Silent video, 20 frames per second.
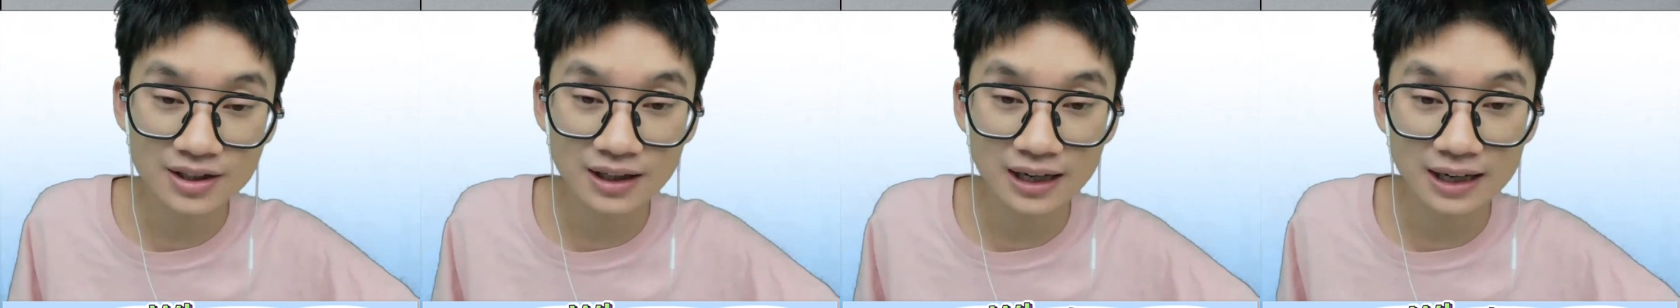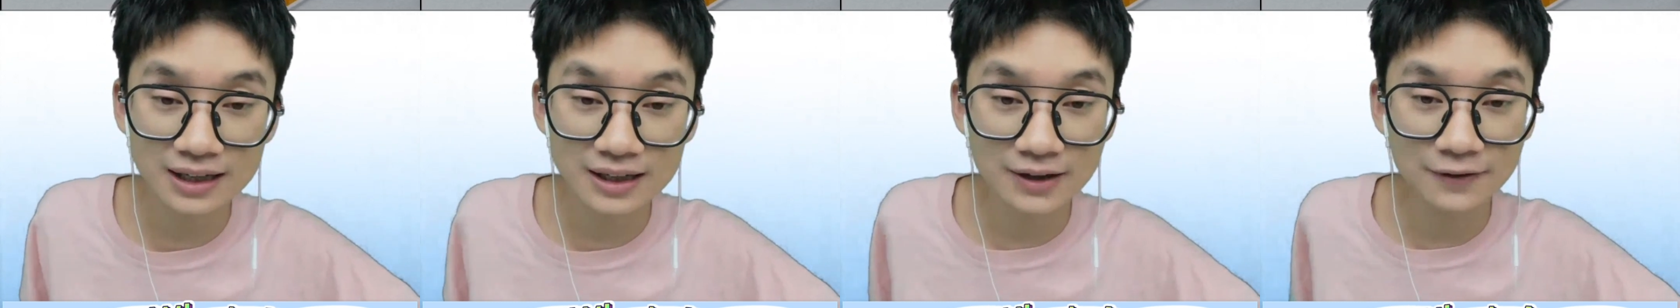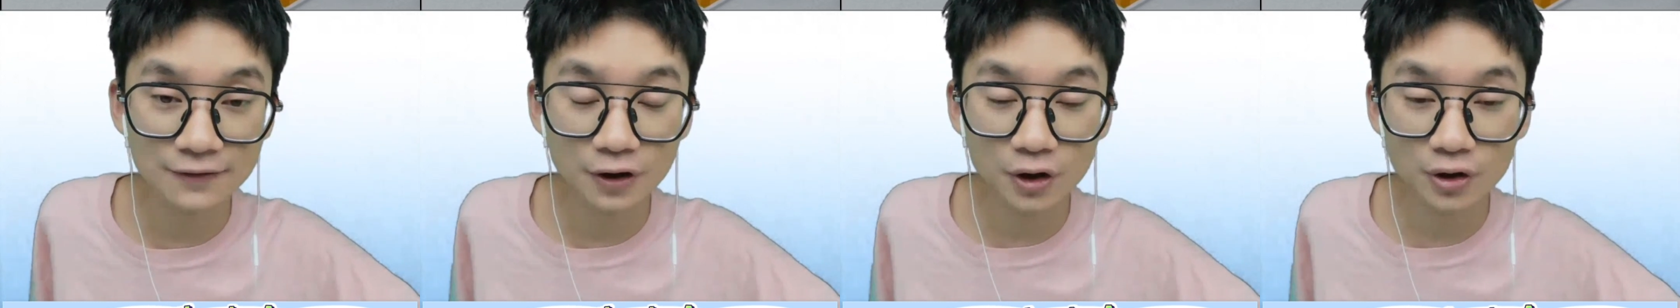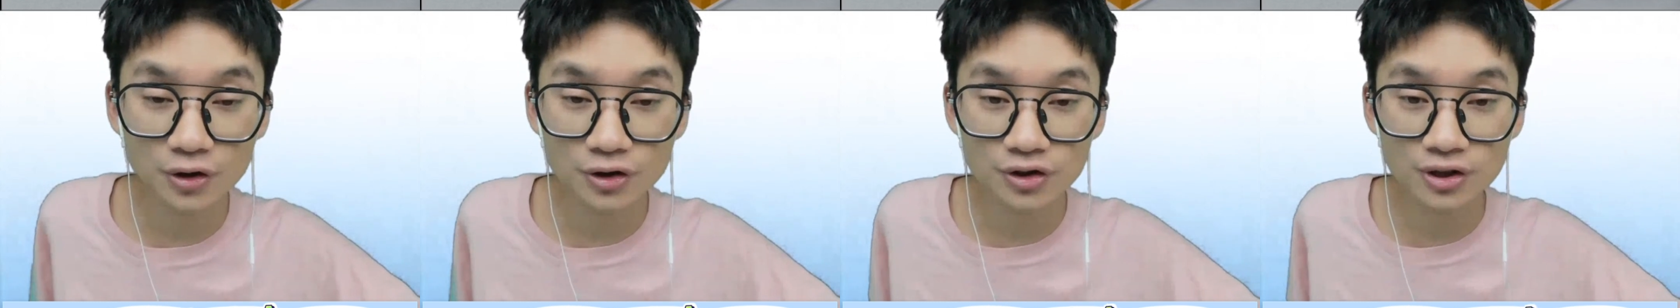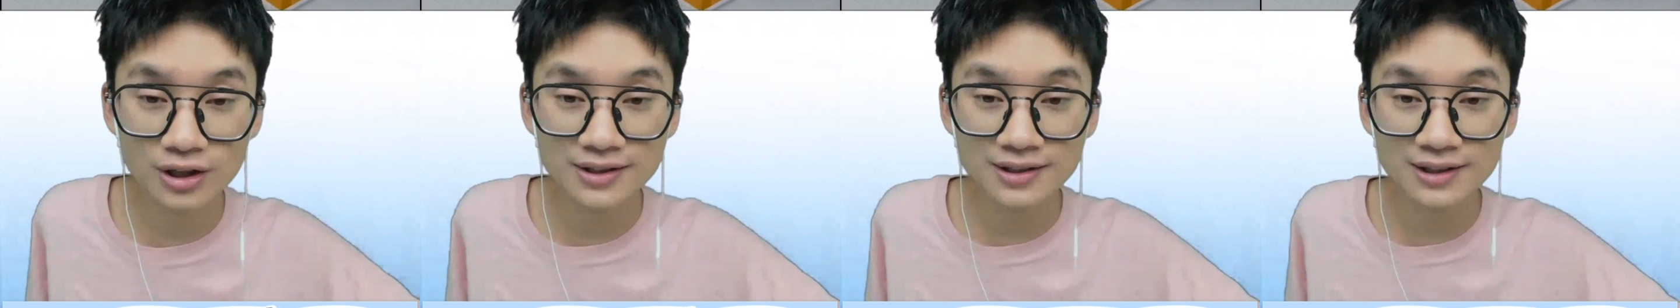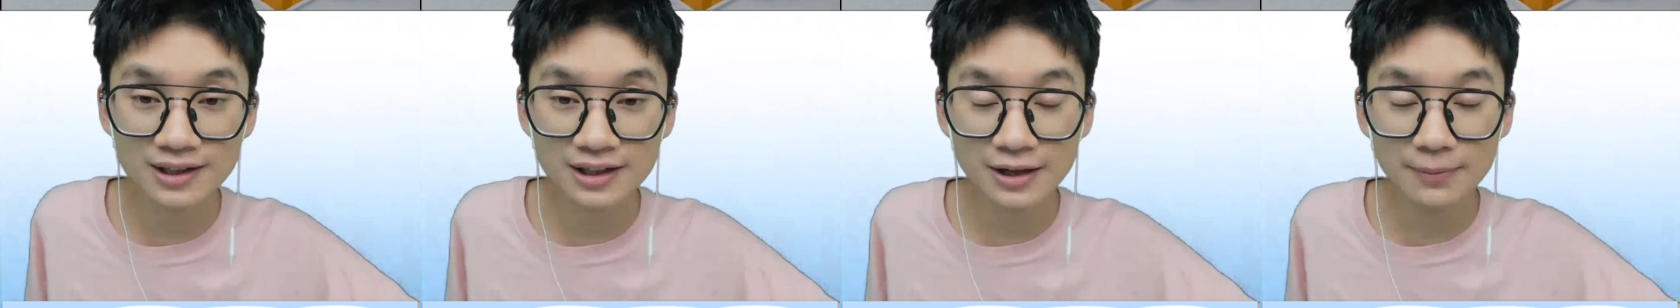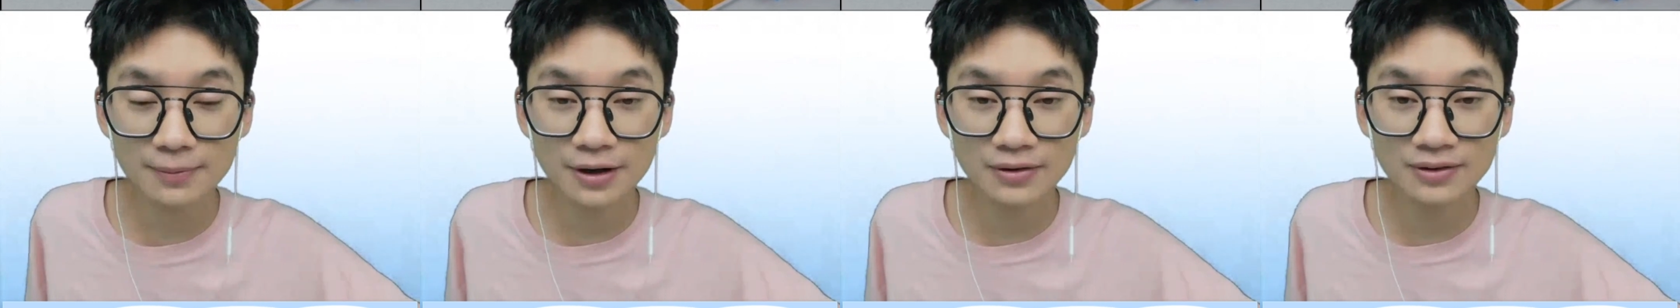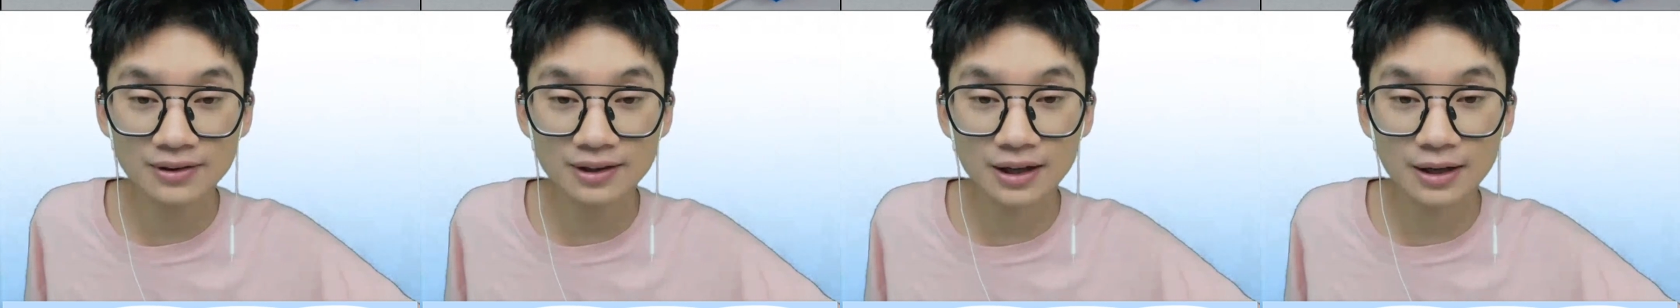And if you're interested
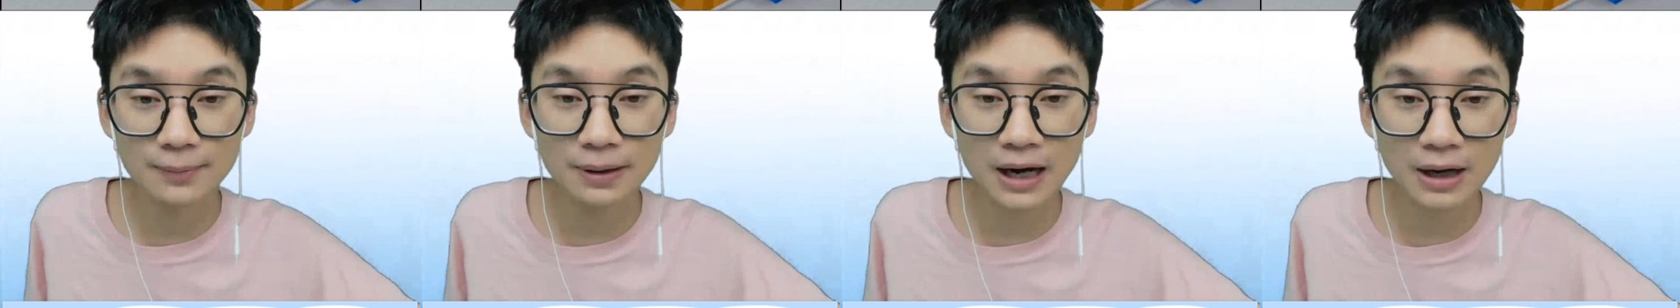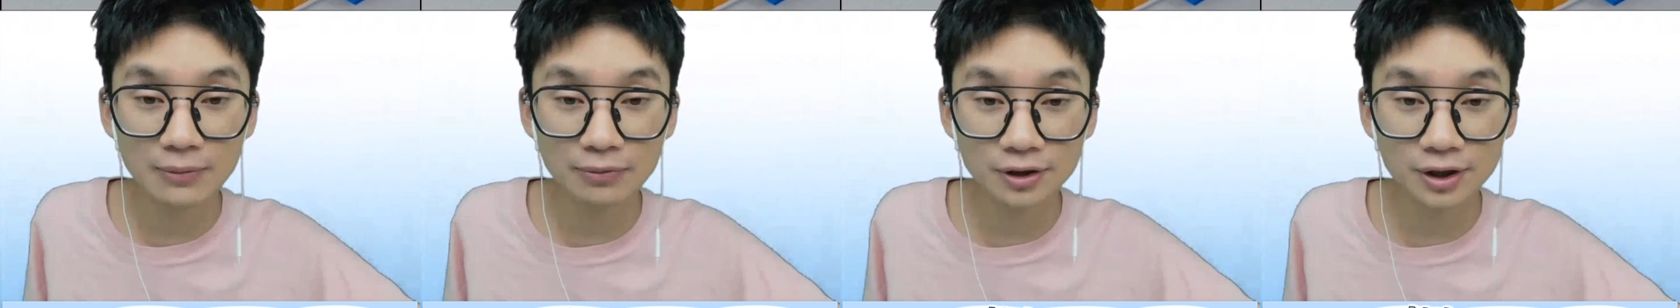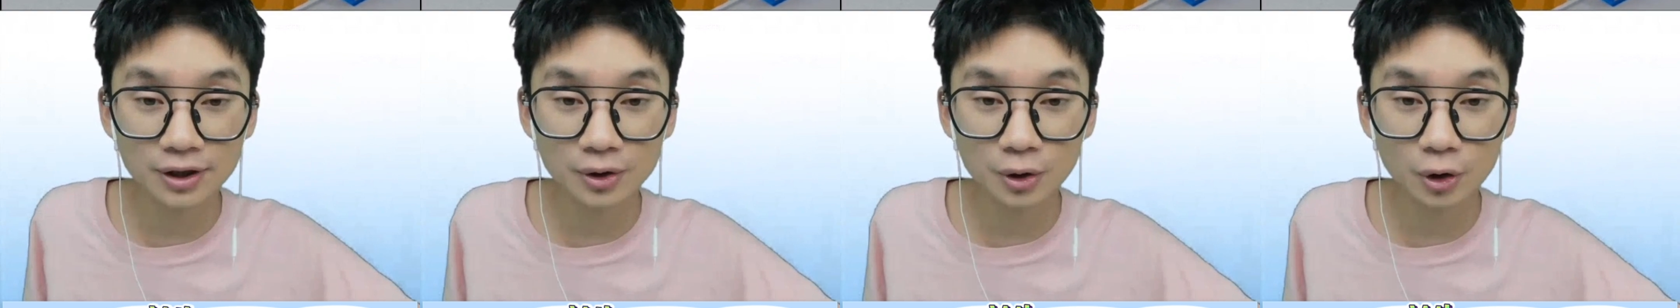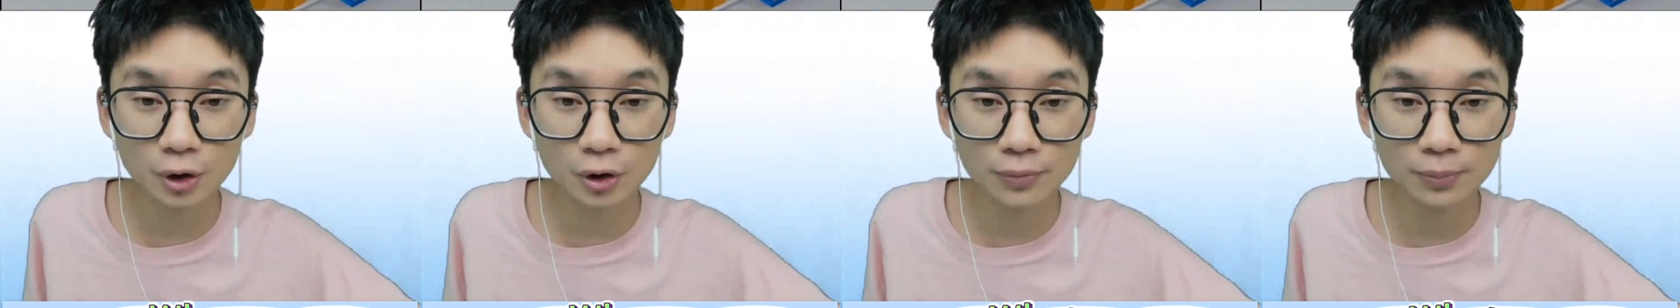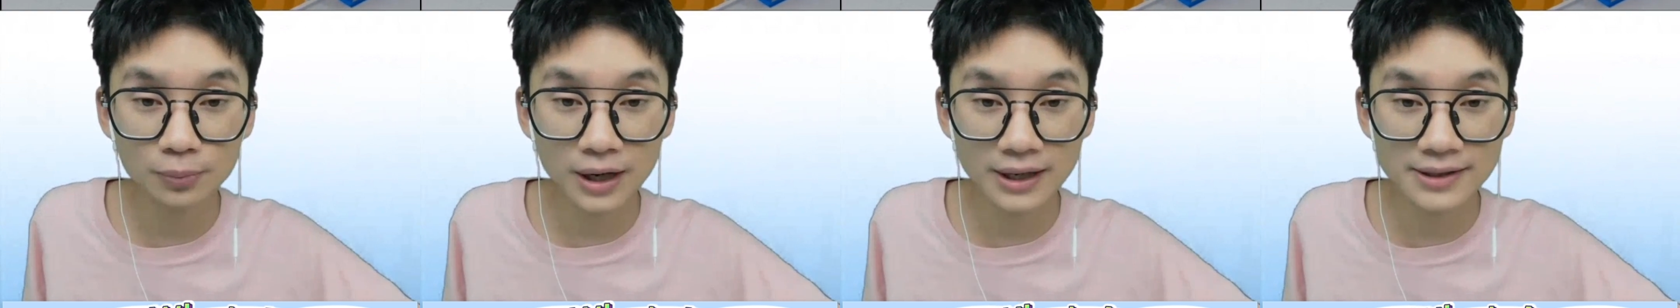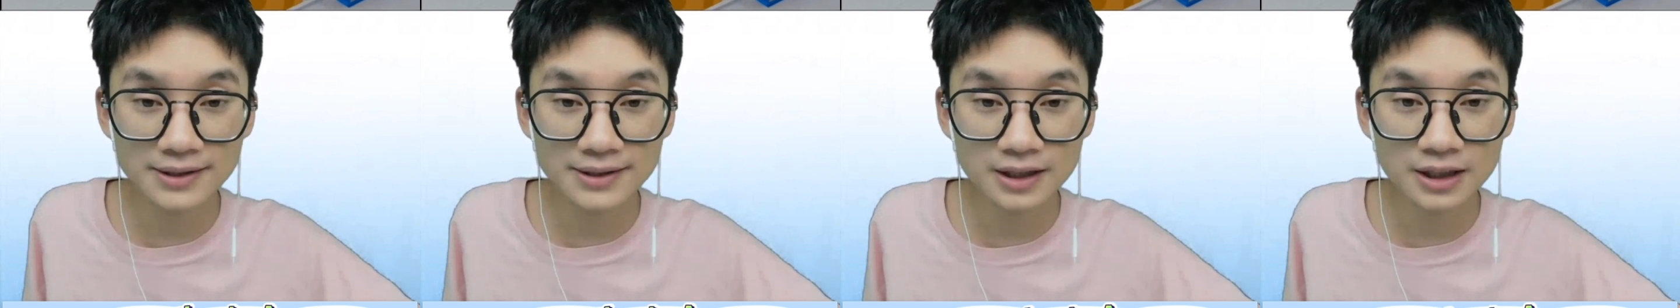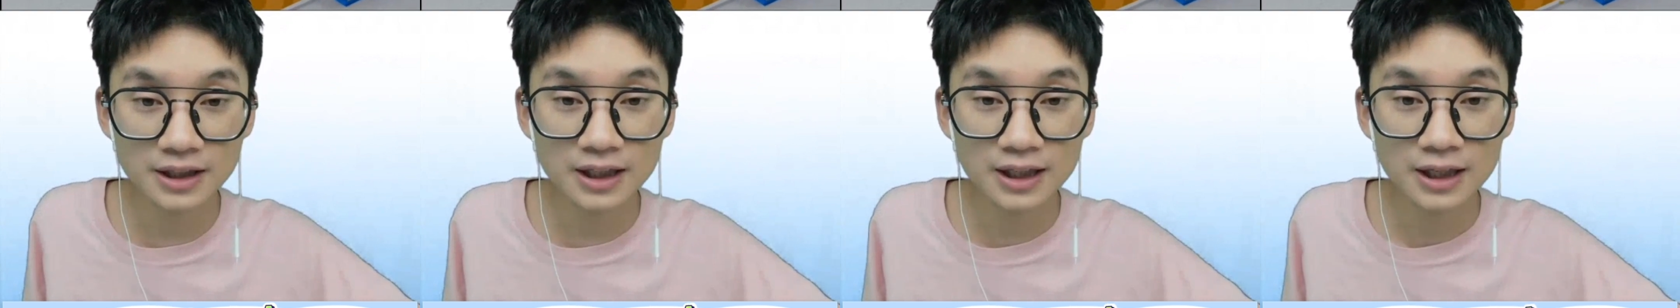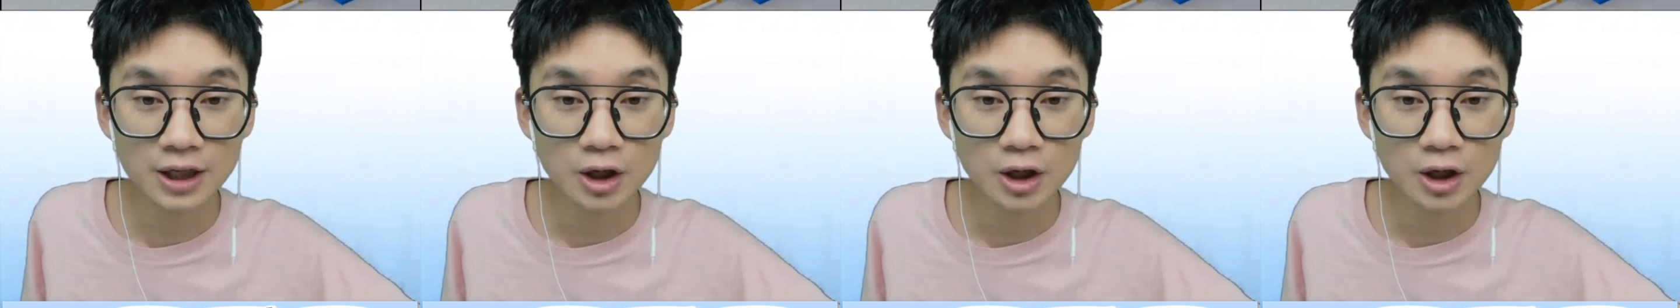about the palm kernel oil presser,